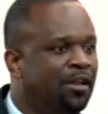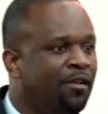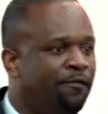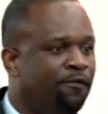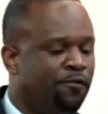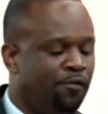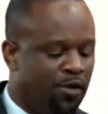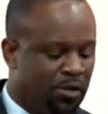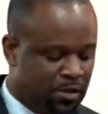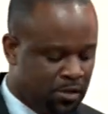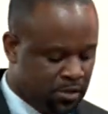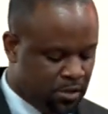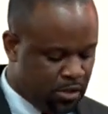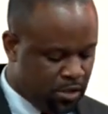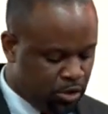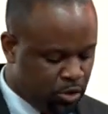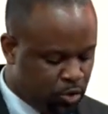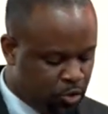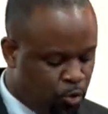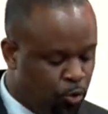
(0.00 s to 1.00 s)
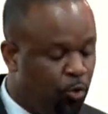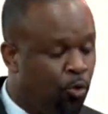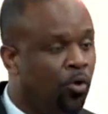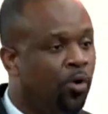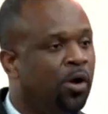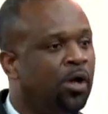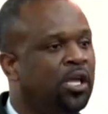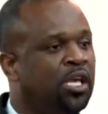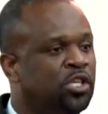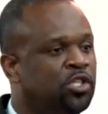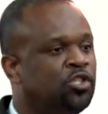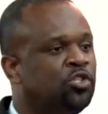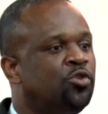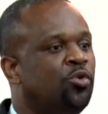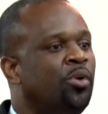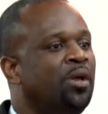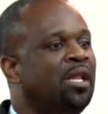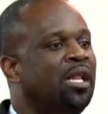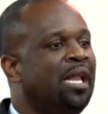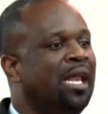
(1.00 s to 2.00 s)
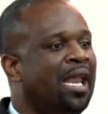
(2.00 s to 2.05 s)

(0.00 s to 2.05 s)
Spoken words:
different to issuing the